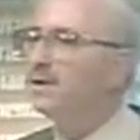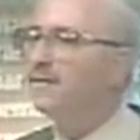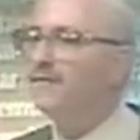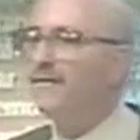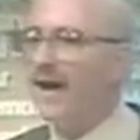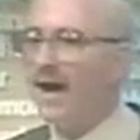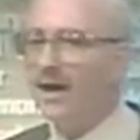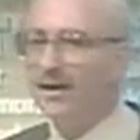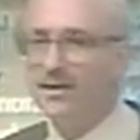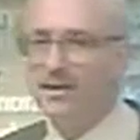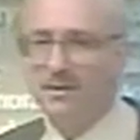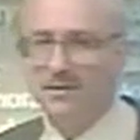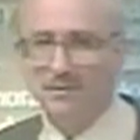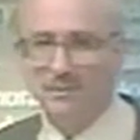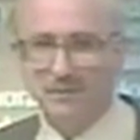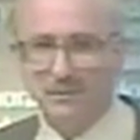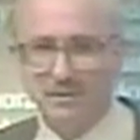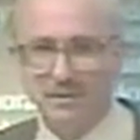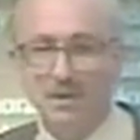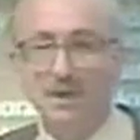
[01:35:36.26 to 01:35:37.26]

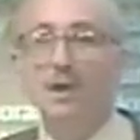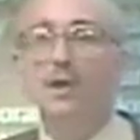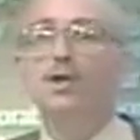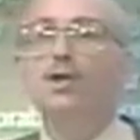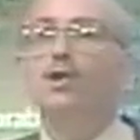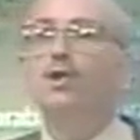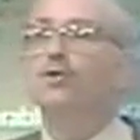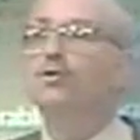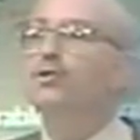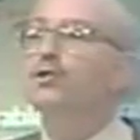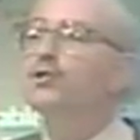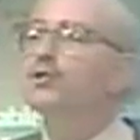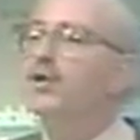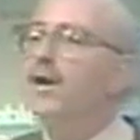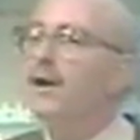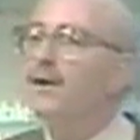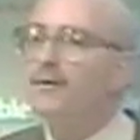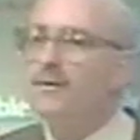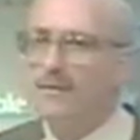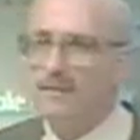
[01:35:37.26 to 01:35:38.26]
values you
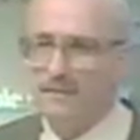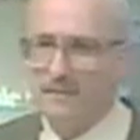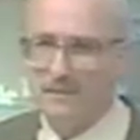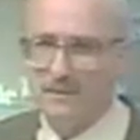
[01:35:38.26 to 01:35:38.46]
share them.